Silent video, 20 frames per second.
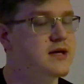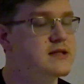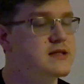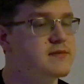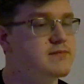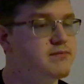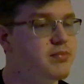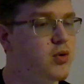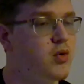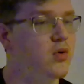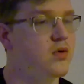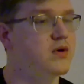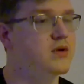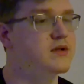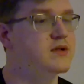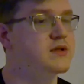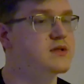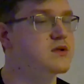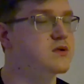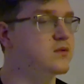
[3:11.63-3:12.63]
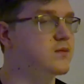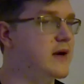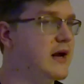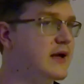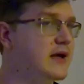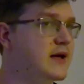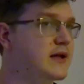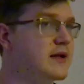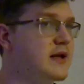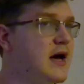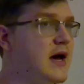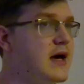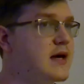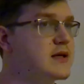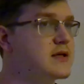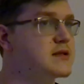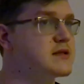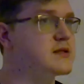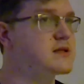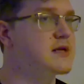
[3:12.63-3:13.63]
it's important to
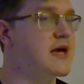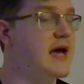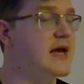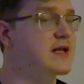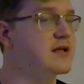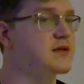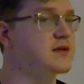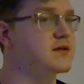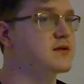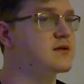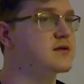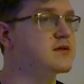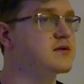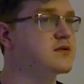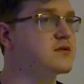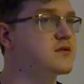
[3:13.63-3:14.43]
recognize and